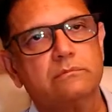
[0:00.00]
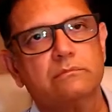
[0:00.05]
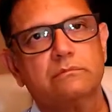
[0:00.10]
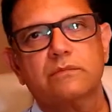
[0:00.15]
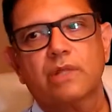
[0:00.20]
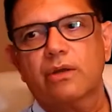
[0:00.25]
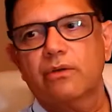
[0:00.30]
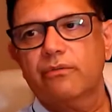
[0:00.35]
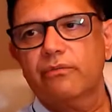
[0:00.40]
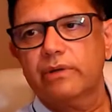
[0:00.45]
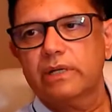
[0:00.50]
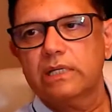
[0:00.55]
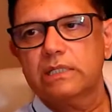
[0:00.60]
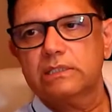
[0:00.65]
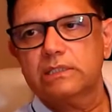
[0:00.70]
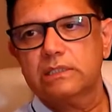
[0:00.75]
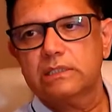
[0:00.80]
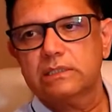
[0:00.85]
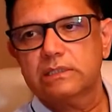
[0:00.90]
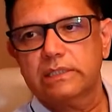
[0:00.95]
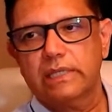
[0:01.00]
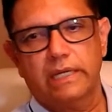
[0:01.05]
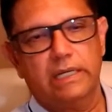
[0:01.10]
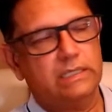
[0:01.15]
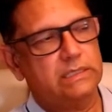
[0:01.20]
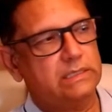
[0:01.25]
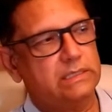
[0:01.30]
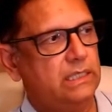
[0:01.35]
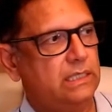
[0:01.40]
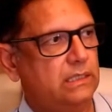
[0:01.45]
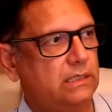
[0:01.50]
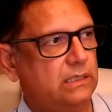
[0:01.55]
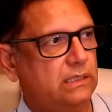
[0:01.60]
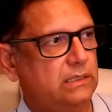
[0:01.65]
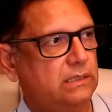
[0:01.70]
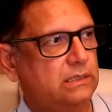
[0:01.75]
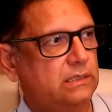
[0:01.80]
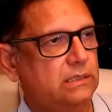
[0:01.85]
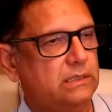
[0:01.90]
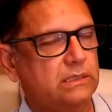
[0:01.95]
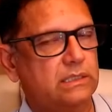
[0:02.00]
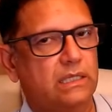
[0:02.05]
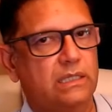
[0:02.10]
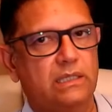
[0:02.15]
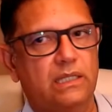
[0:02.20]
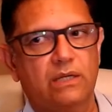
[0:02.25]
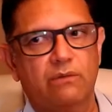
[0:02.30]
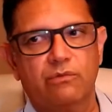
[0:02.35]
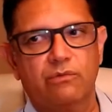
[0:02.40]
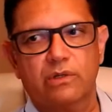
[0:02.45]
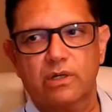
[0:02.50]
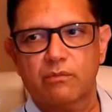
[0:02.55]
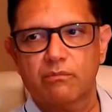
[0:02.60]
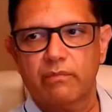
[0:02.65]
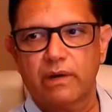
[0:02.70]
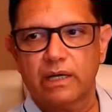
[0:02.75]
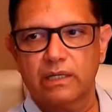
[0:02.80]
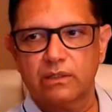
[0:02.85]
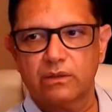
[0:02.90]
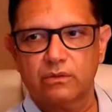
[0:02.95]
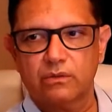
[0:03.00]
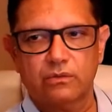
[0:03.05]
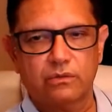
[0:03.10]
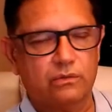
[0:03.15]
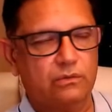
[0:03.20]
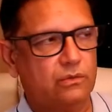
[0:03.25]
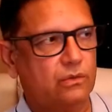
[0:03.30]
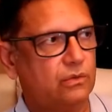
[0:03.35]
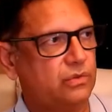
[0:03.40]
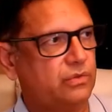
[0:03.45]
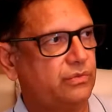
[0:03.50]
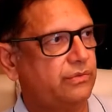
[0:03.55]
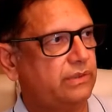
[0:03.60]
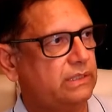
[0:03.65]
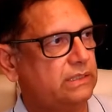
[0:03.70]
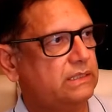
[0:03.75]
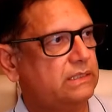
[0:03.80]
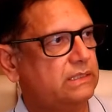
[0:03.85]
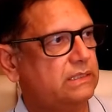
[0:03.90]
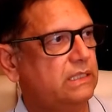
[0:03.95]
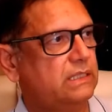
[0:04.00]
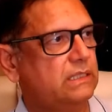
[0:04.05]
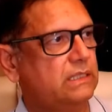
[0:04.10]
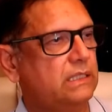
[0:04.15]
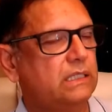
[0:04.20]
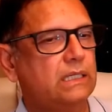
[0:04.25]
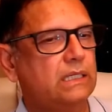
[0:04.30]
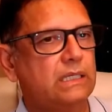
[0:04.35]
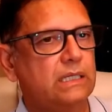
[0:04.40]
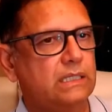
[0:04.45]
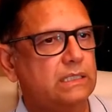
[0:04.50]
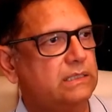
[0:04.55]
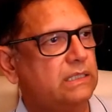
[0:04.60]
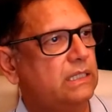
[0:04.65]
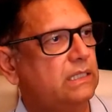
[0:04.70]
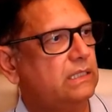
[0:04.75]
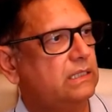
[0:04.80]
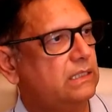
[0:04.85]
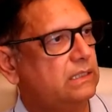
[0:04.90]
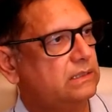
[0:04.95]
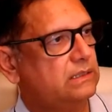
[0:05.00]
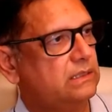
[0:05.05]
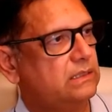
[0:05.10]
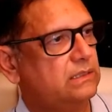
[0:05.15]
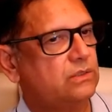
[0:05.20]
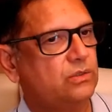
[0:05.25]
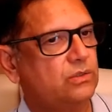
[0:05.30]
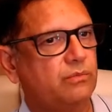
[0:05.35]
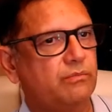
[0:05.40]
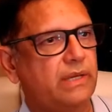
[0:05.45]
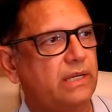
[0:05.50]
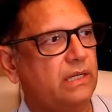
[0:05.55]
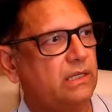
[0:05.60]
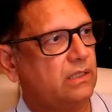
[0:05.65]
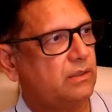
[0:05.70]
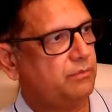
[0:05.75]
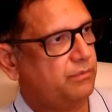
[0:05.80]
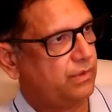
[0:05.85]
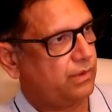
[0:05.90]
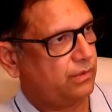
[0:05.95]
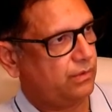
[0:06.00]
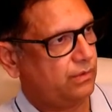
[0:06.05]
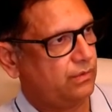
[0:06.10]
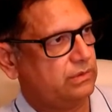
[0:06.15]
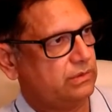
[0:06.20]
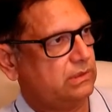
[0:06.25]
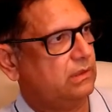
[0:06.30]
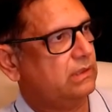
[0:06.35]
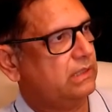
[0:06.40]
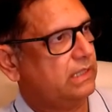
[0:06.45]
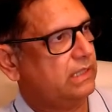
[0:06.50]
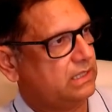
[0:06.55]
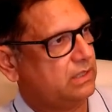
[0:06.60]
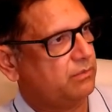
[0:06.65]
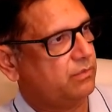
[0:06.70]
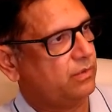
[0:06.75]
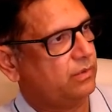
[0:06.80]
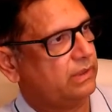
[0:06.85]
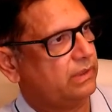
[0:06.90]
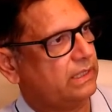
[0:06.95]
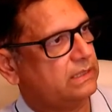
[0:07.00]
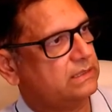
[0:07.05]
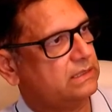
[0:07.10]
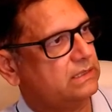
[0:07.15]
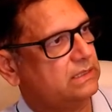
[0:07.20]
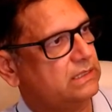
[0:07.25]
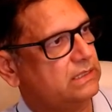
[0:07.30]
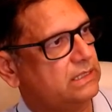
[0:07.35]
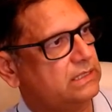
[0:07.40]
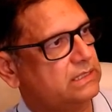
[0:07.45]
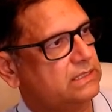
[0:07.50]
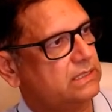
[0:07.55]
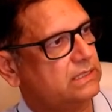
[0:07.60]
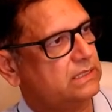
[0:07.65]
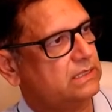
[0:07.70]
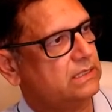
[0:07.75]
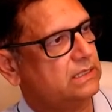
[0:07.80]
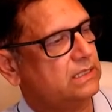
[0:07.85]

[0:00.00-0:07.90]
phrases and sentences, and then we combine those phrases and sentences to make prose, write a book, etc., etc.